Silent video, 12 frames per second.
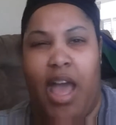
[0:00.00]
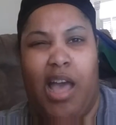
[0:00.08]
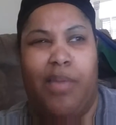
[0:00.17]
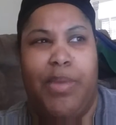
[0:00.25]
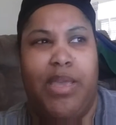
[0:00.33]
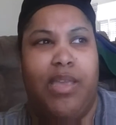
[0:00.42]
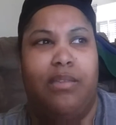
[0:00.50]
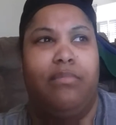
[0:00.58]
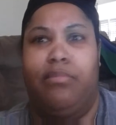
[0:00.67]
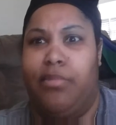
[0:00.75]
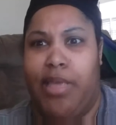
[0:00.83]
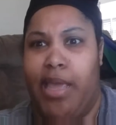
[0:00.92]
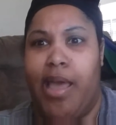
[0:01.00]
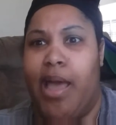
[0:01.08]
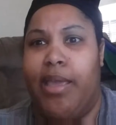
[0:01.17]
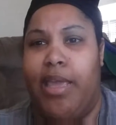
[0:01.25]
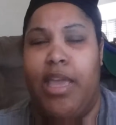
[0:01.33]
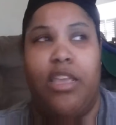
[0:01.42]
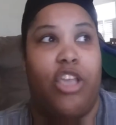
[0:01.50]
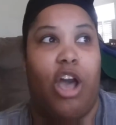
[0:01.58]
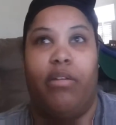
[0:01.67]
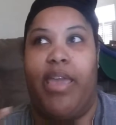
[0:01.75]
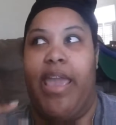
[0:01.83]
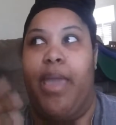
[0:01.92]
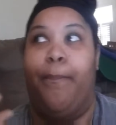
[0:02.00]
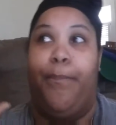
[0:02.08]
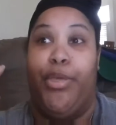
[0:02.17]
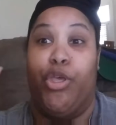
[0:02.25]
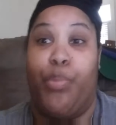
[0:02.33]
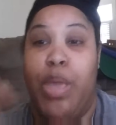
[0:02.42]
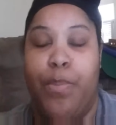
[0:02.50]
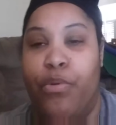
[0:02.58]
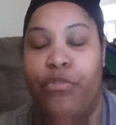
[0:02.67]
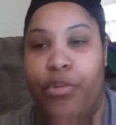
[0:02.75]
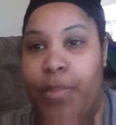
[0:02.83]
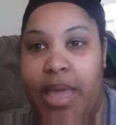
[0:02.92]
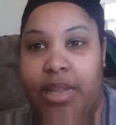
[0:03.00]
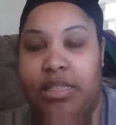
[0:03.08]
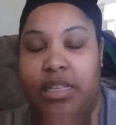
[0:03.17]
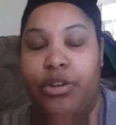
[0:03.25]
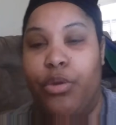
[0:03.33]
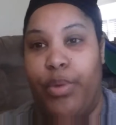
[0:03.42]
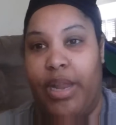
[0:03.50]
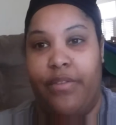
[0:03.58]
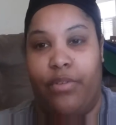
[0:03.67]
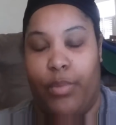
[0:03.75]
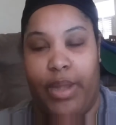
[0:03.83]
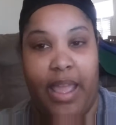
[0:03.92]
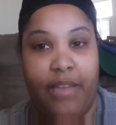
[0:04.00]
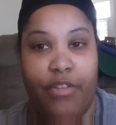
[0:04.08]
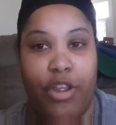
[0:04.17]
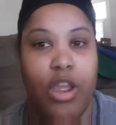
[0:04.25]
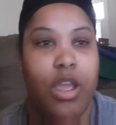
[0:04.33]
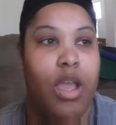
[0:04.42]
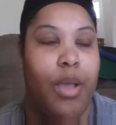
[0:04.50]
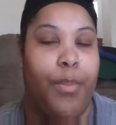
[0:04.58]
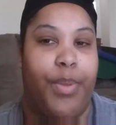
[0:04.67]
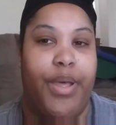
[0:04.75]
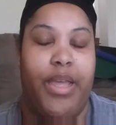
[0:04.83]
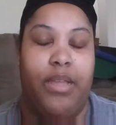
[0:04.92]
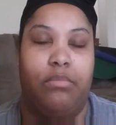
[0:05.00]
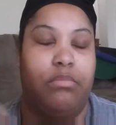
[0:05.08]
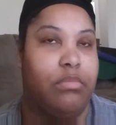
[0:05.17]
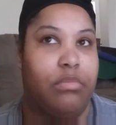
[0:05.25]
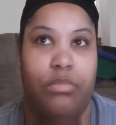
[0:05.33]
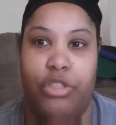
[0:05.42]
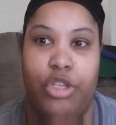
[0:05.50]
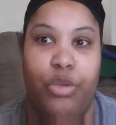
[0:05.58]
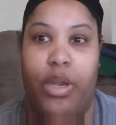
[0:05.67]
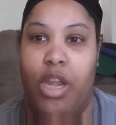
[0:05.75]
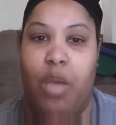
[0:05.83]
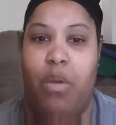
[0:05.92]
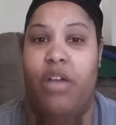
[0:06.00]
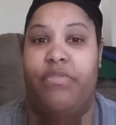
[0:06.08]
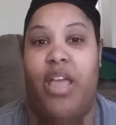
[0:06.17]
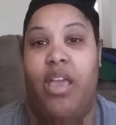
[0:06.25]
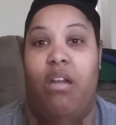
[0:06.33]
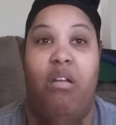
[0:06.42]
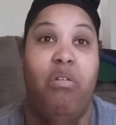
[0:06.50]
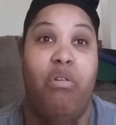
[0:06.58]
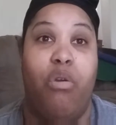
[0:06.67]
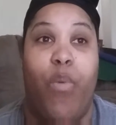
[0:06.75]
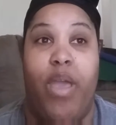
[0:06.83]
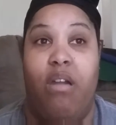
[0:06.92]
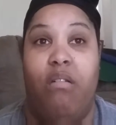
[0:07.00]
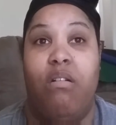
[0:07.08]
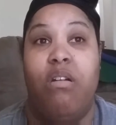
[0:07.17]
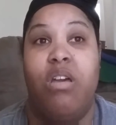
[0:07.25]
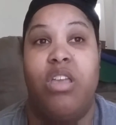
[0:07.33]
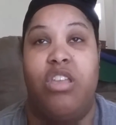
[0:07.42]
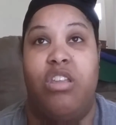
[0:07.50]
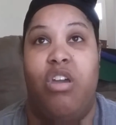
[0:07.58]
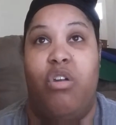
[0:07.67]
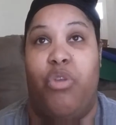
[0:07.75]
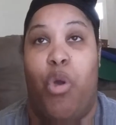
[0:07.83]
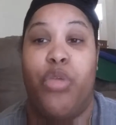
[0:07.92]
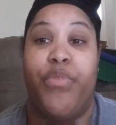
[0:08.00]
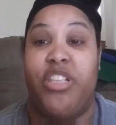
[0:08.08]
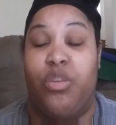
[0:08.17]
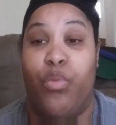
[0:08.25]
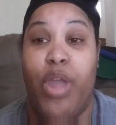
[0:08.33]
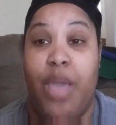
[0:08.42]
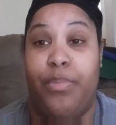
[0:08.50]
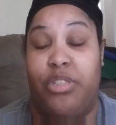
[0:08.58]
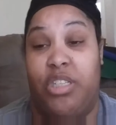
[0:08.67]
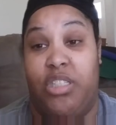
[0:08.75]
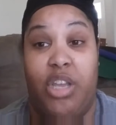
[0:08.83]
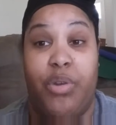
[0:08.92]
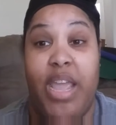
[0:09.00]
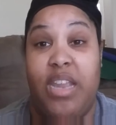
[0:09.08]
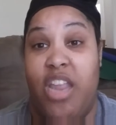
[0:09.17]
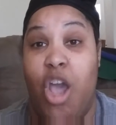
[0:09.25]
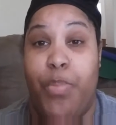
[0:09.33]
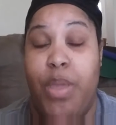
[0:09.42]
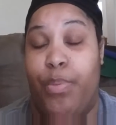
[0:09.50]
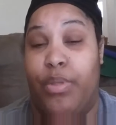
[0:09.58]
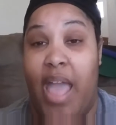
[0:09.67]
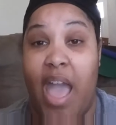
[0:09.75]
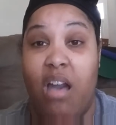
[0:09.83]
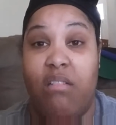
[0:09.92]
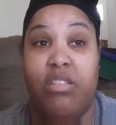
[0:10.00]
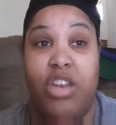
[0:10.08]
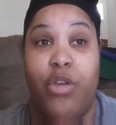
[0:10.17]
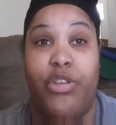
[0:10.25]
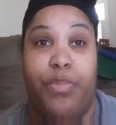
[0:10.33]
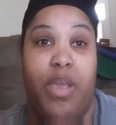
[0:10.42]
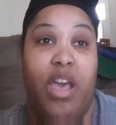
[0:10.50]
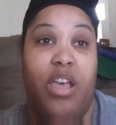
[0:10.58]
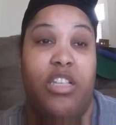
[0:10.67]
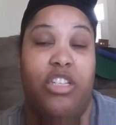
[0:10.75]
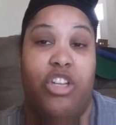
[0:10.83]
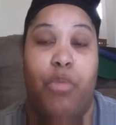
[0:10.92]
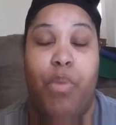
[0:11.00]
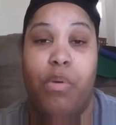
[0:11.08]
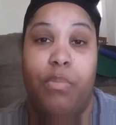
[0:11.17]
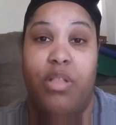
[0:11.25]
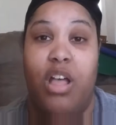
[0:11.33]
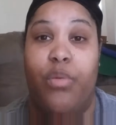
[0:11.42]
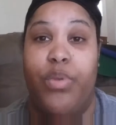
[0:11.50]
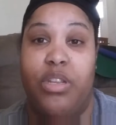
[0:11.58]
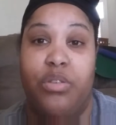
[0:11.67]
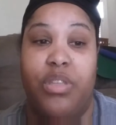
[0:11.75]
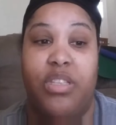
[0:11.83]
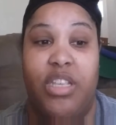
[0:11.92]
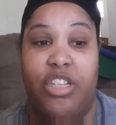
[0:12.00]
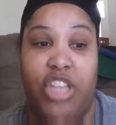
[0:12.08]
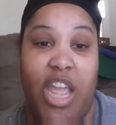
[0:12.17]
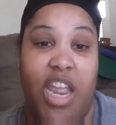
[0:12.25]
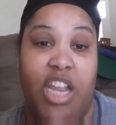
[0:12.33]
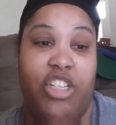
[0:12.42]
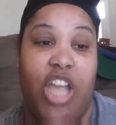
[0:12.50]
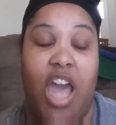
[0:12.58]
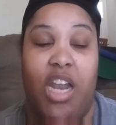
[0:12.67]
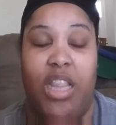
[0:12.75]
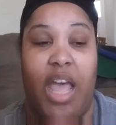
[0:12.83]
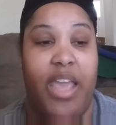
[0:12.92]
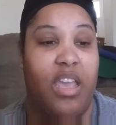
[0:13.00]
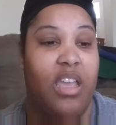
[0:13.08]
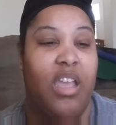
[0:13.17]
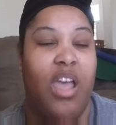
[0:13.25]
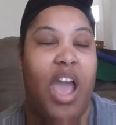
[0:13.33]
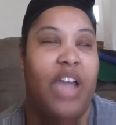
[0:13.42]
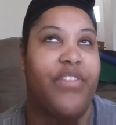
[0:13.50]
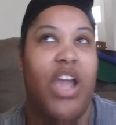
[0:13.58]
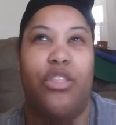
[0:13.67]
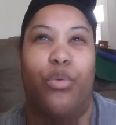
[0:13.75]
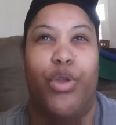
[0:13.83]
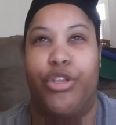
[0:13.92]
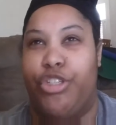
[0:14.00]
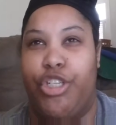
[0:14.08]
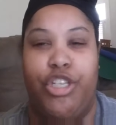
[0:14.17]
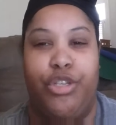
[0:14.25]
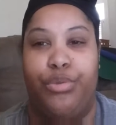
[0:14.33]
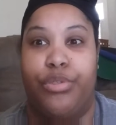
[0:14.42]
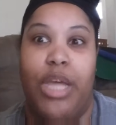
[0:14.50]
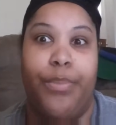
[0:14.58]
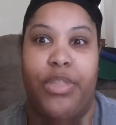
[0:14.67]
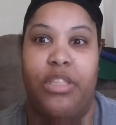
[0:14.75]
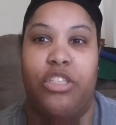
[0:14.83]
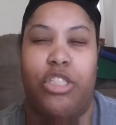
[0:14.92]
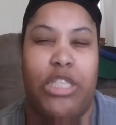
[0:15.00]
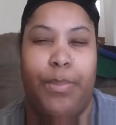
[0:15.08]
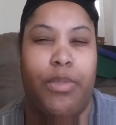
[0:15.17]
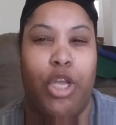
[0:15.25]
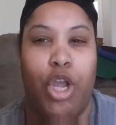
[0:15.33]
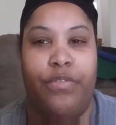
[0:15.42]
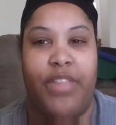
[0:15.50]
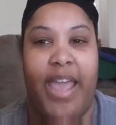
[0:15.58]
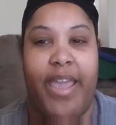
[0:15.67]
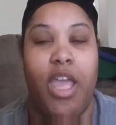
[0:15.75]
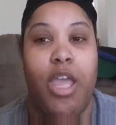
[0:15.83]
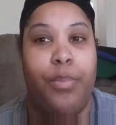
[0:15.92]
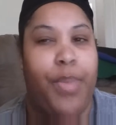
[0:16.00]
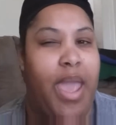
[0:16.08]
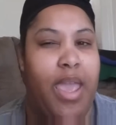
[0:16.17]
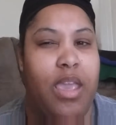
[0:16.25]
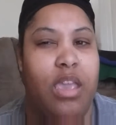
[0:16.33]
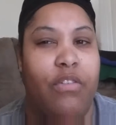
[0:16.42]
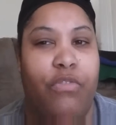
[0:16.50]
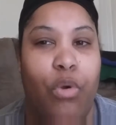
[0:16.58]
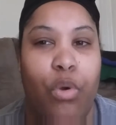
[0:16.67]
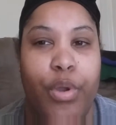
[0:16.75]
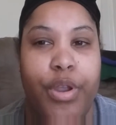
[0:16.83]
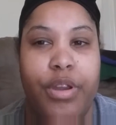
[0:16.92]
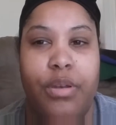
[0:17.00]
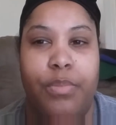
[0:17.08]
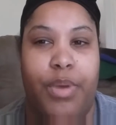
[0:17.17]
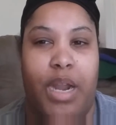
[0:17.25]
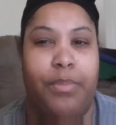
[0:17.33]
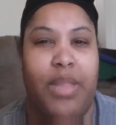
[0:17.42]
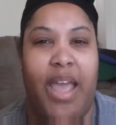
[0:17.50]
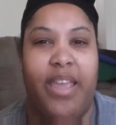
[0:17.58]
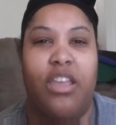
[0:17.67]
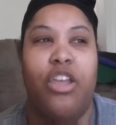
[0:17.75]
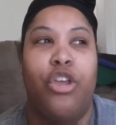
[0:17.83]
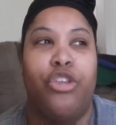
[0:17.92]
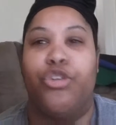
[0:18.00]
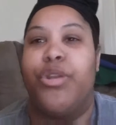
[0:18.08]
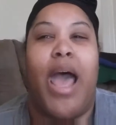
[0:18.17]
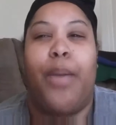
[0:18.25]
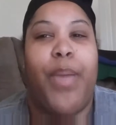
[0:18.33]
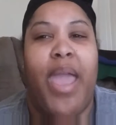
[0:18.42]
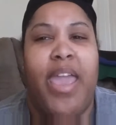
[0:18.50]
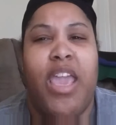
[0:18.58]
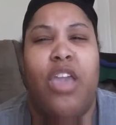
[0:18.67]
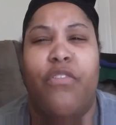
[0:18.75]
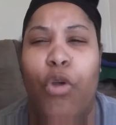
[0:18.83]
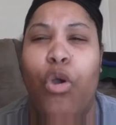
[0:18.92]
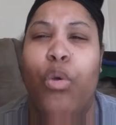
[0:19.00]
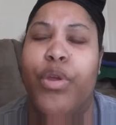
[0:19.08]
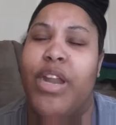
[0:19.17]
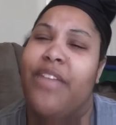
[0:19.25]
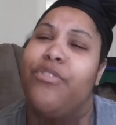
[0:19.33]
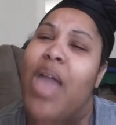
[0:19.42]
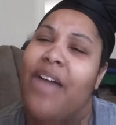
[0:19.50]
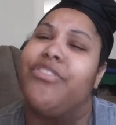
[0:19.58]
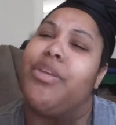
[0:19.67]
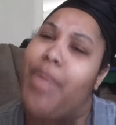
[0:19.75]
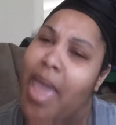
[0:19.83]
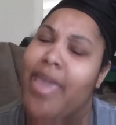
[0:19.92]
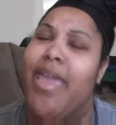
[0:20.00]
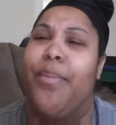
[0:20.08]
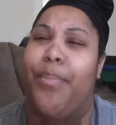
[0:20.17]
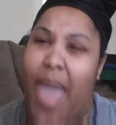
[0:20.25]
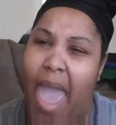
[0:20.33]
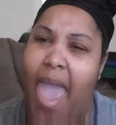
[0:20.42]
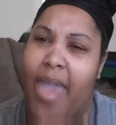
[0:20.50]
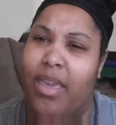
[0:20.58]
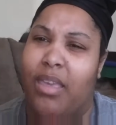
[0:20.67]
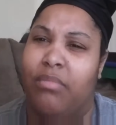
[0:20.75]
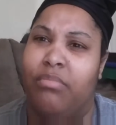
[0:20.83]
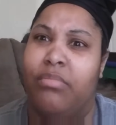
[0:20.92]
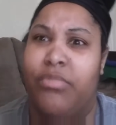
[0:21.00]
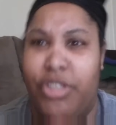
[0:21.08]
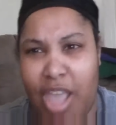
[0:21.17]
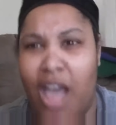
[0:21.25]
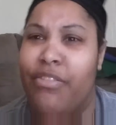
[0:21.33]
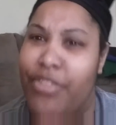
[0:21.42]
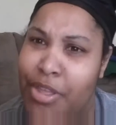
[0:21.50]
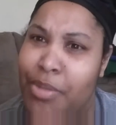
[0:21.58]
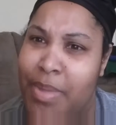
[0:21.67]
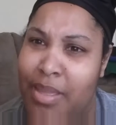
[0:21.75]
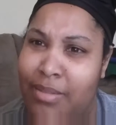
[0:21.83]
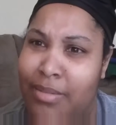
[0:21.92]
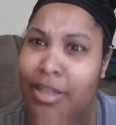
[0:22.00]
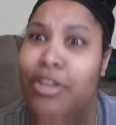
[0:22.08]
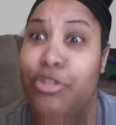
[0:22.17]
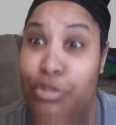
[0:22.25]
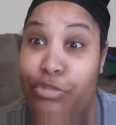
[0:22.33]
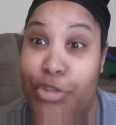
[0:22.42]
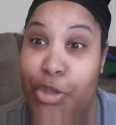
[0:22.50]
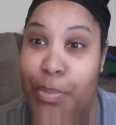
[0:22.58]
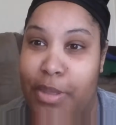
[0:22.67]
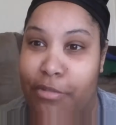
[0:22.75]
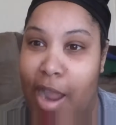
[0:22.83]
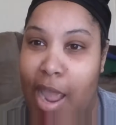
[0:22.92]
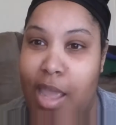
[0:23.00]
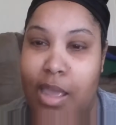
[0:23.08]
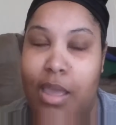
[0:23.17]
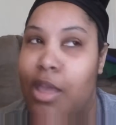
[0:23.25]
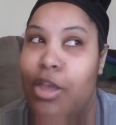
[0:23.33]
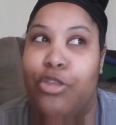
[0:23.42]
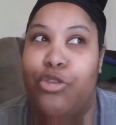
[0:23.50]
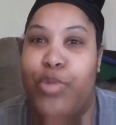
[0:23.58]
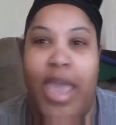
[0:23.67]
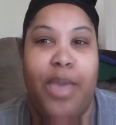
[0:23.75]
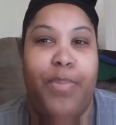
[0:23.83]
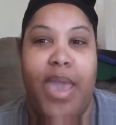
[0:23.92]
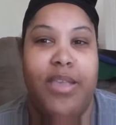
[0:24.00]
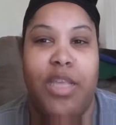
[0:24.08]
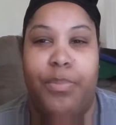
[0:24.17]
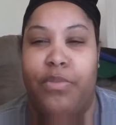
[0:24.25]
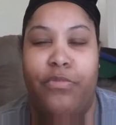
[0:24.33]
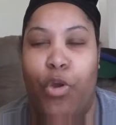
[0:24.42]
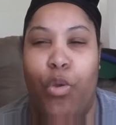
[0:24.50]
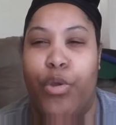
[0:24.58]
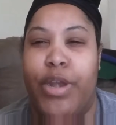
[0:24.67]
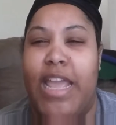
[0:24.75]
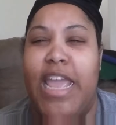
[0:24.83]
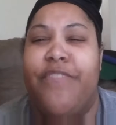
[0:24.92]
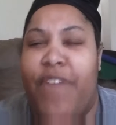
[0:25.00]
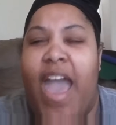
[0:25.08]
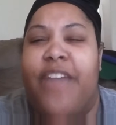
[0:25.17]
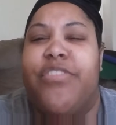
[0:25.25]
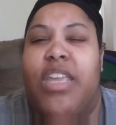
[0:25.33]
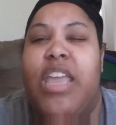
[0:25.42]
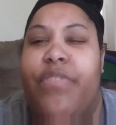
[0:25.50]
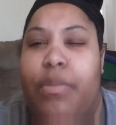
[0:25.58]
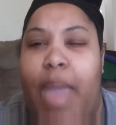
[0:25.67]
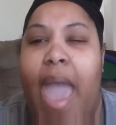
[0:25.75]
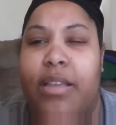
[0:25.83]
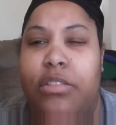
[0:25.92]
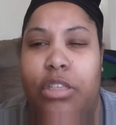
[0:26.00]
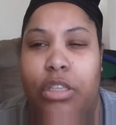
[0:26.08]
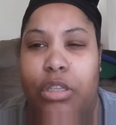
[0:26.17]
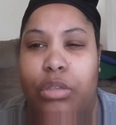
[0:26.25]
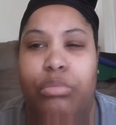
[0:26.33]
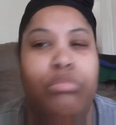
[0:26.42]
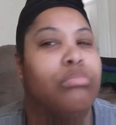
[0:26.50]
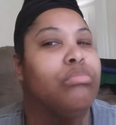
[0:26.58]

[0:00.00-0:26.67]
I mean, yeah, I get y'all can't bill people for medicine or whatever, but she wanted to come off like, oh, well, the only reason we're able to donate and help people out, is because, blah, blah, blah, we do this exchange, kind of like, I forgot the word she used, something similar of like paying it forward. But I'm like, you're not paying it forward if you have to pay it back. Do y'all feel me? You feel me, right? You can't pay something forward if I have to give it back to you.